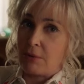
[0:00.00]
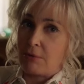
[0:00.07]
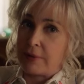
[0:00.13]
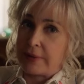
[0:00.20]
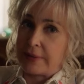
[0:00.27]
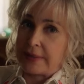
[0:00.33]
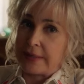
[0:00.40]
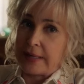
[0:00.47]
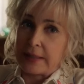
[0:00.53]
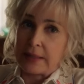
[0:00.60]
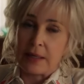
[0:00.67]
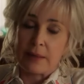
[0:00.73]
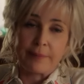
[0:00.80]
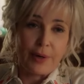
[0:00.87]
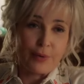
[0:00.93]
honey, now
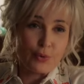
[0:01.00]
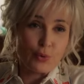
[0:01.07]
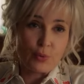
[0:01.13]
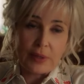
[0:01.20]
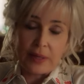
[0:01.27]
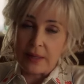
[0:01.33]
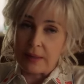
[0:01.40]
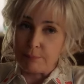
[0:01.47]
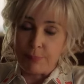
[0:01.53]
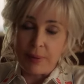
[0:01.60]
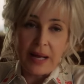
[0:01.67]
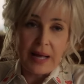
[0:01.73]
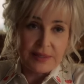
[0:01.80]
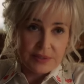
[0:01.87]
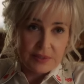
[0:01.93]
come on. You can't
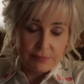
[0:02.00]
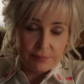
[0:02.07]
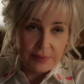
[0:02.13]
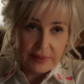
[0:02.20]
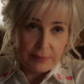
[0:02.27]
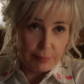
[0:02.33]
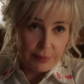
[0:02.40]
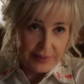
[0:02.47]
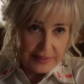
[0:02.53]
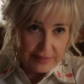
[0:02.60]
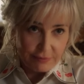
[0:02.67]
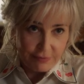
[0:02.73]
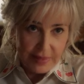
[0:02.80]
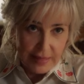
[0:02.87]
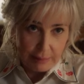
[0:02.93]
possibly
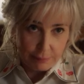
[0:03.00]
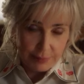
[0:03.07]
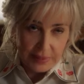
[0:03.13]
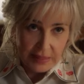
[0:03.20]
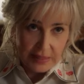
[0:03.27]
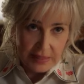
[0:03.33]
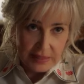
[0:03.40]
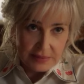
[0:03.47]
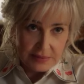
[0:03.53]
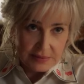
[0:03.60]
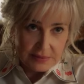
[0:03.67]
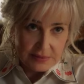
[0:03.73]
believe that B S.